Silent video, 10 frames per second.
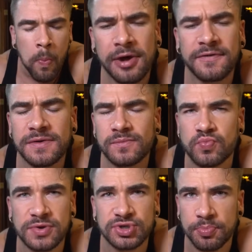All of them,
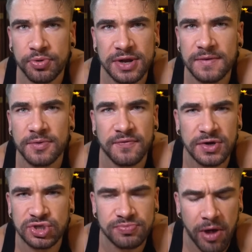it's the breed of them, they're
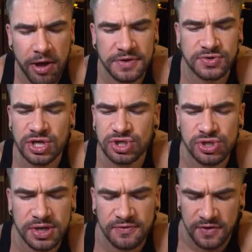very small and they're such a
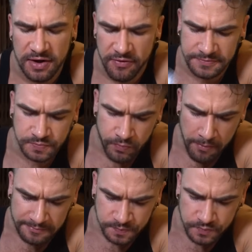unique flavor.
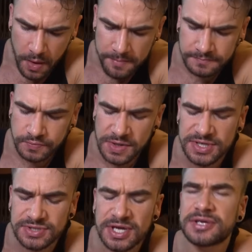They
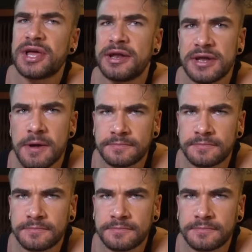taste like candy.